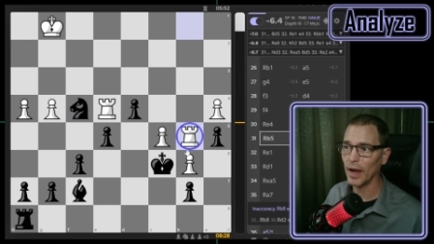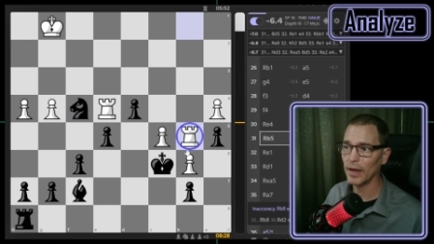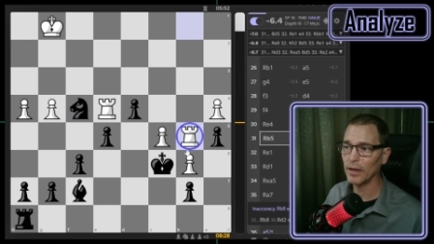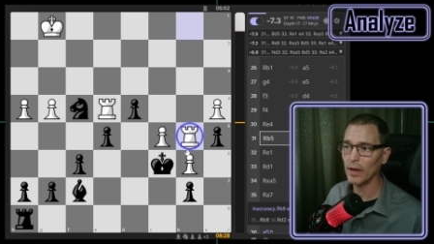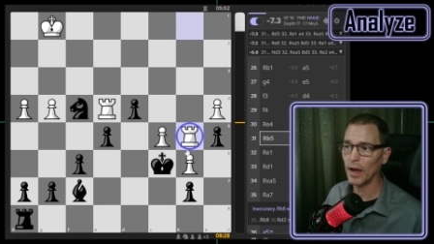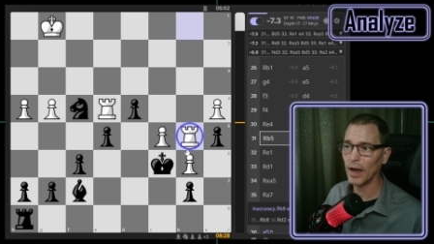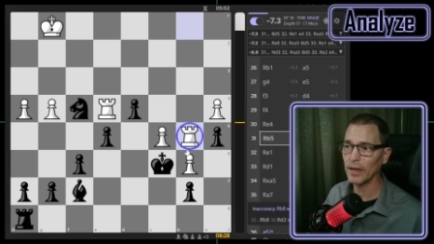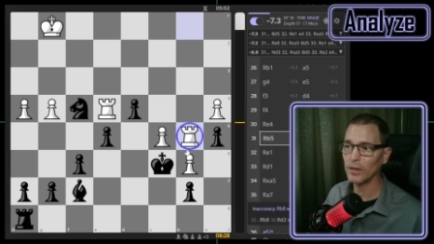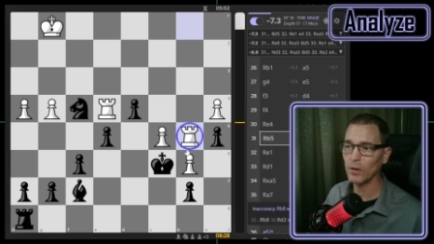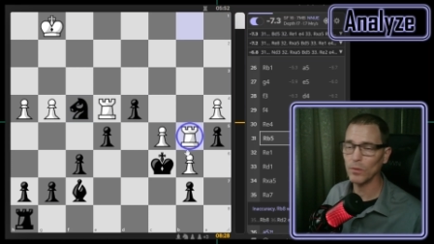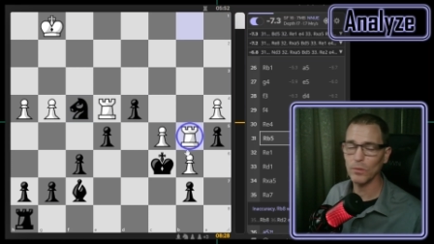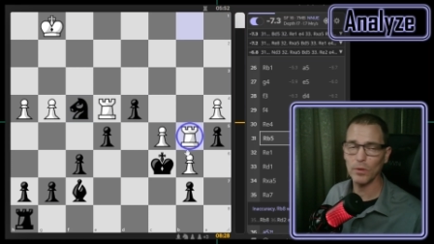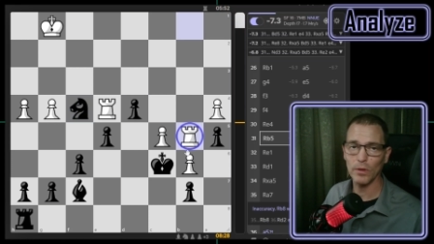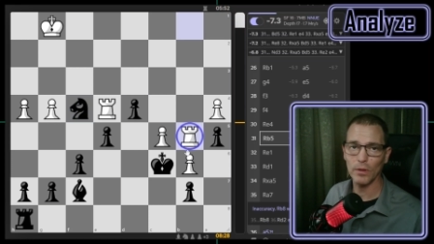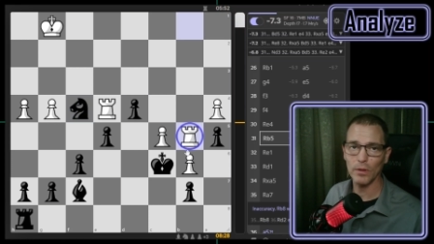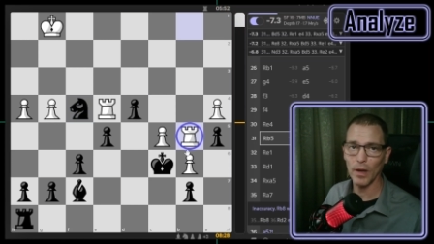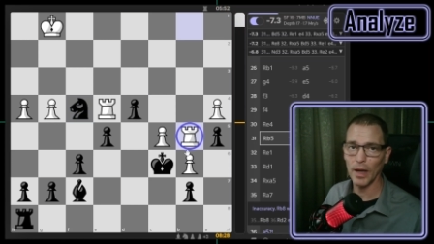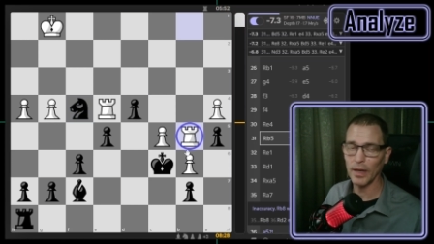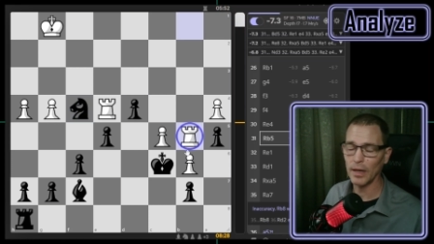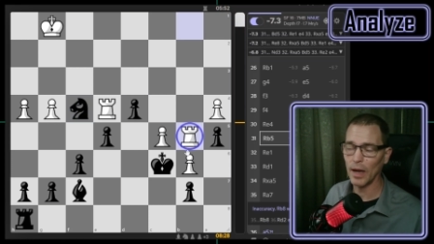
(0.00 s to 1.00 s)
I, I
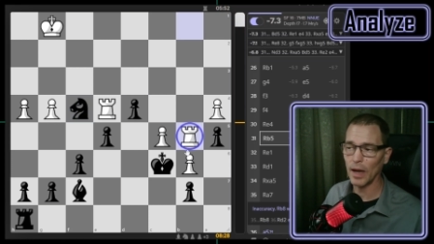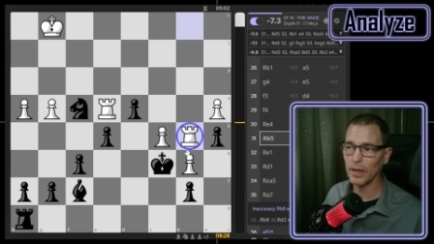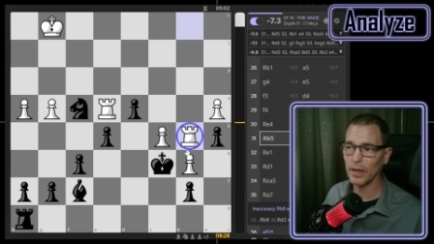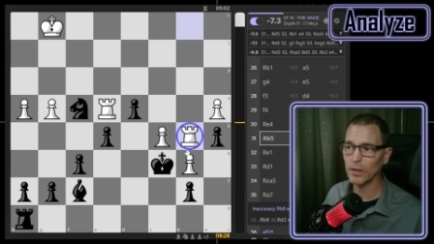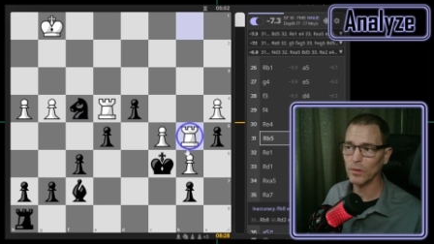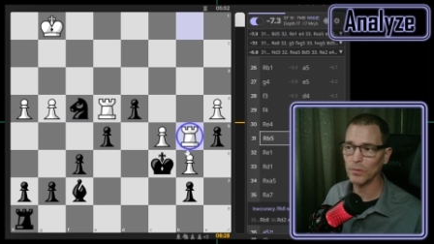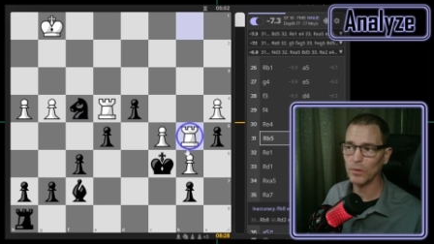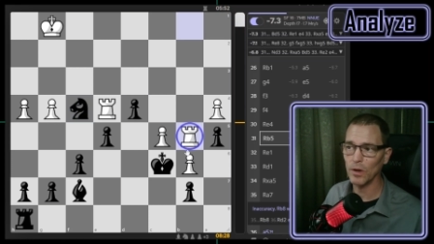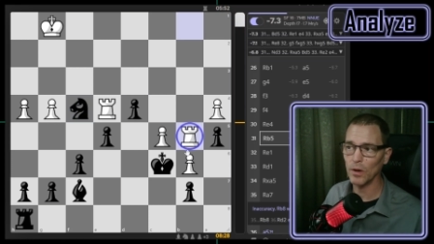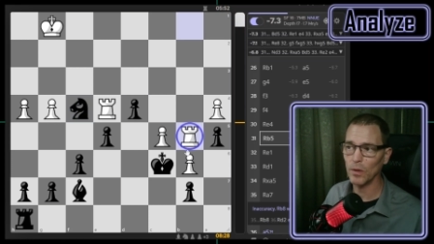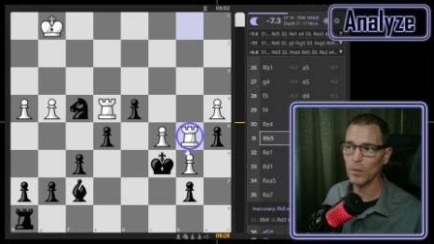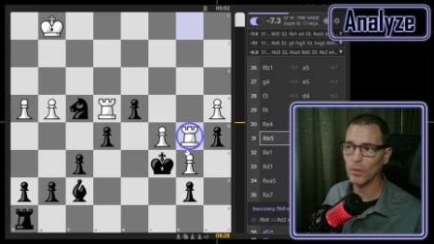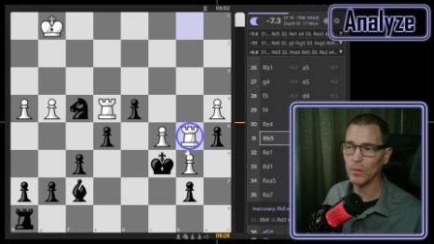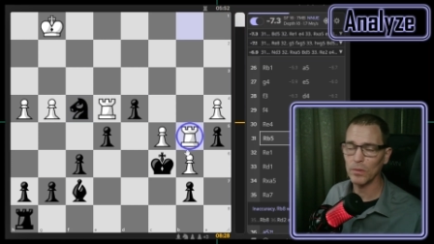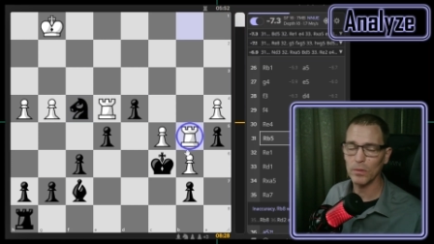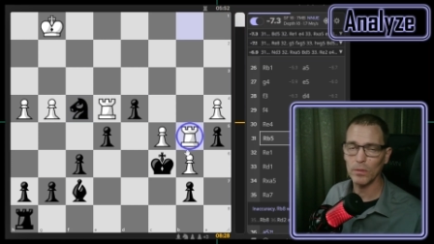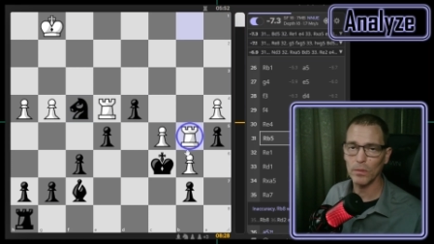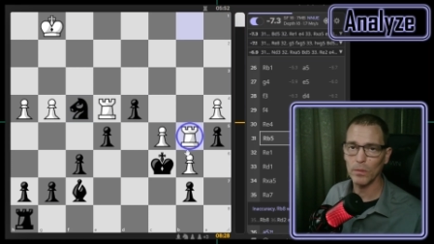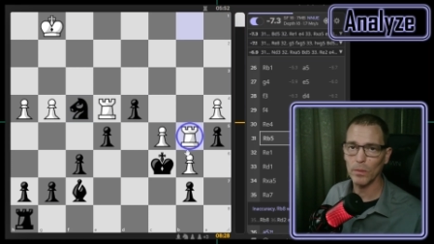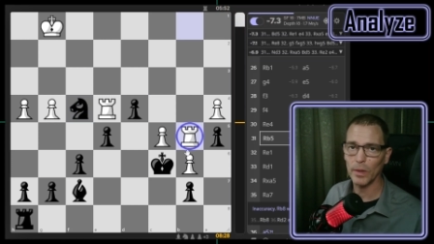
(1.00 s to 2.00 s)
don't I, I don't
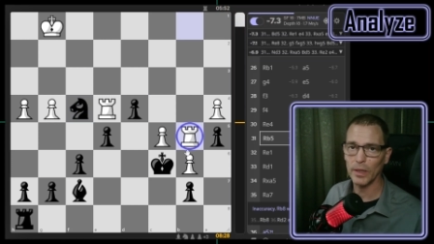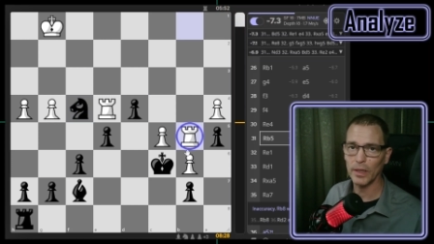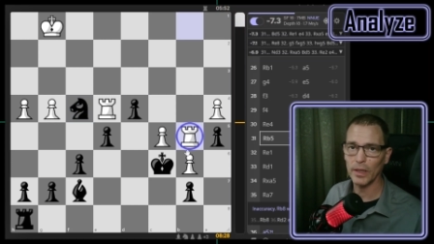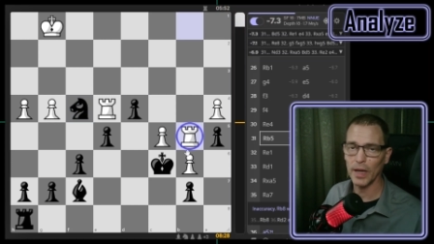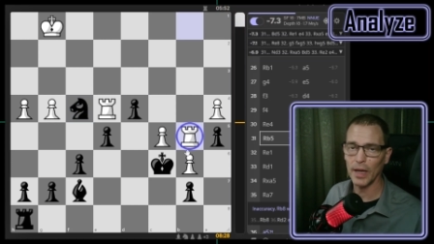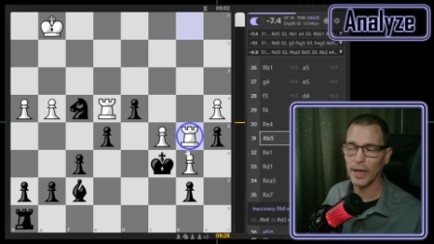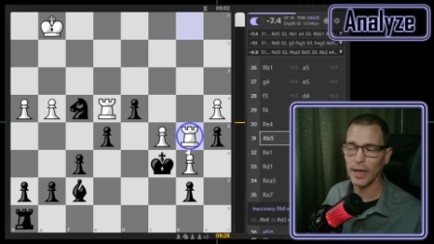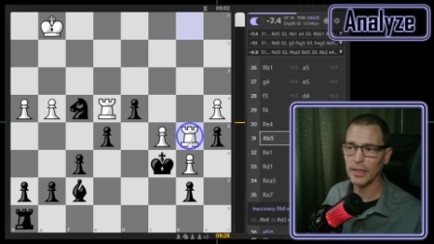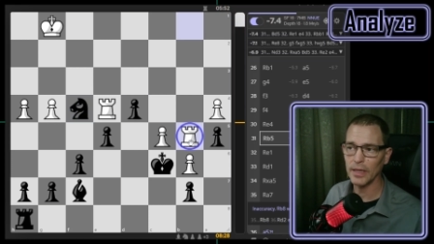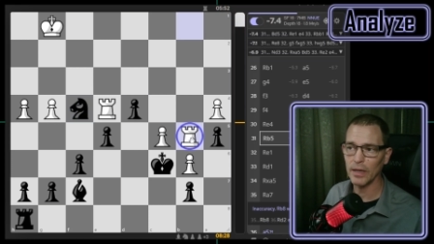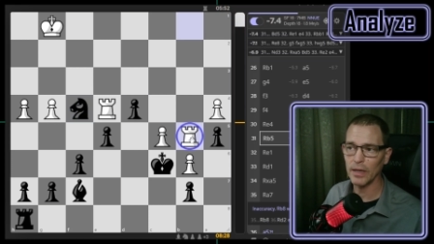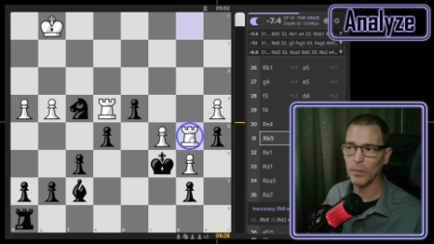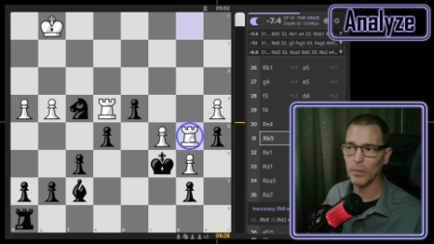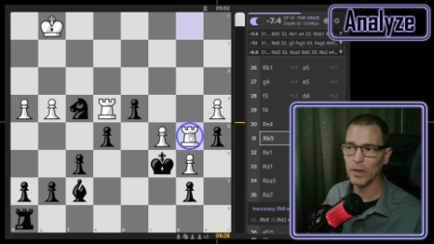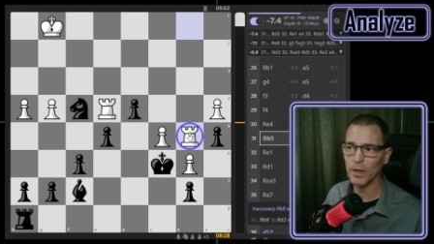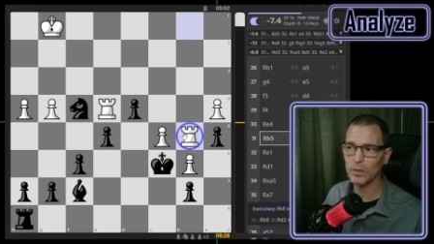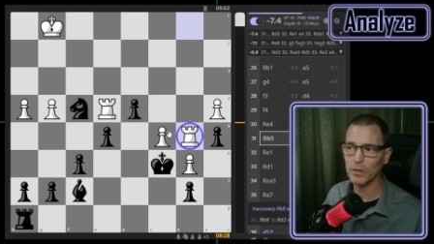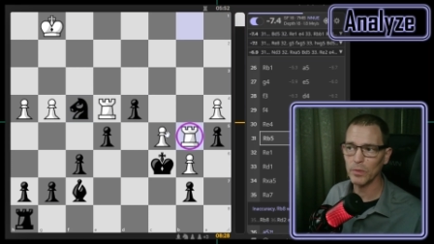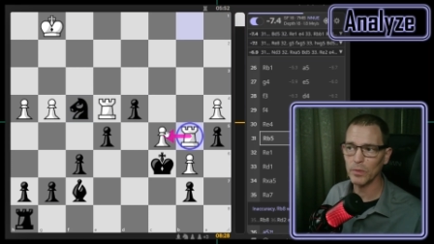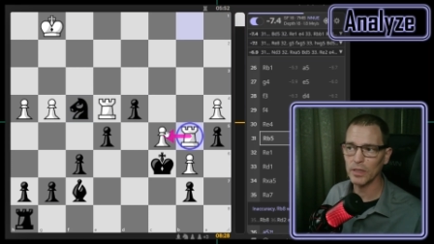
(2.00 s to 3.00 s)
know what the idea was.